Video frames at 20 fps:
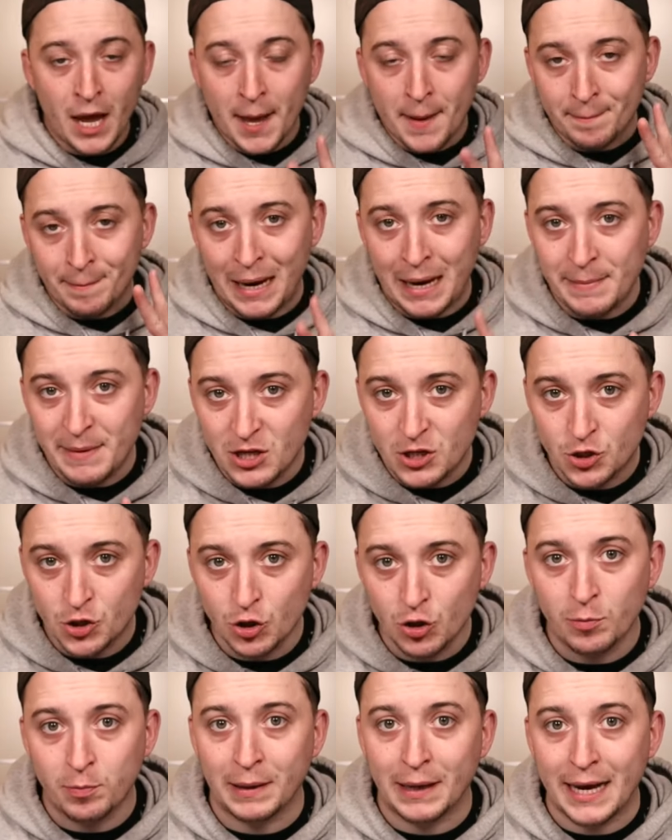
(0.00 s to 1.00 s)
maybe
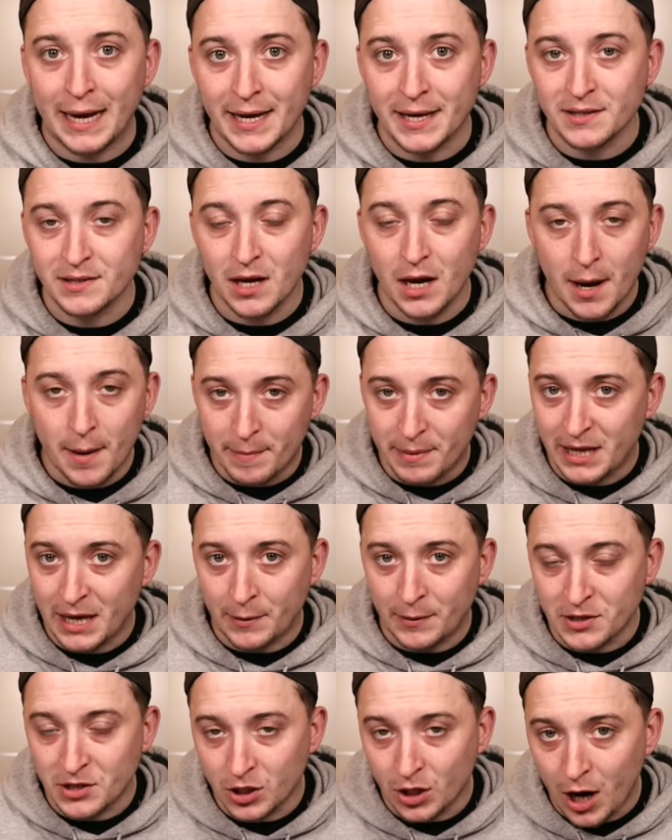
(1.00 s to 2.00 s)
two players, but their
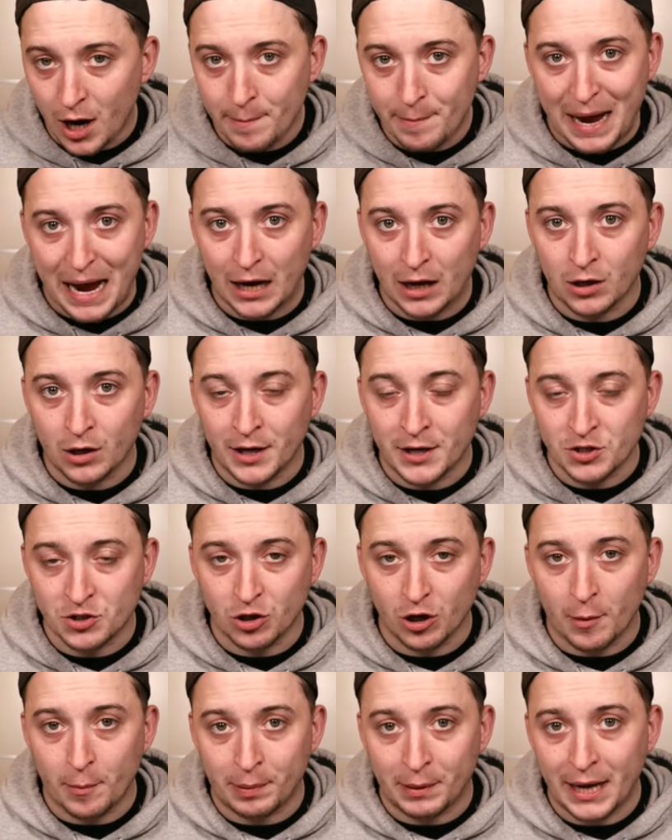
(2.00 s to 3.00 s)
entire backline's
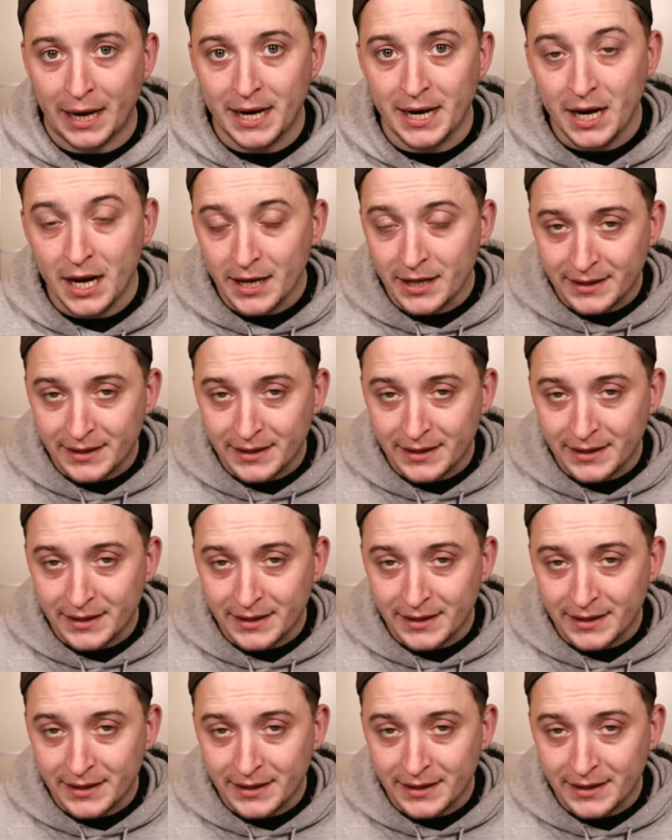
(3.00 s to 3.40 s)
got to play.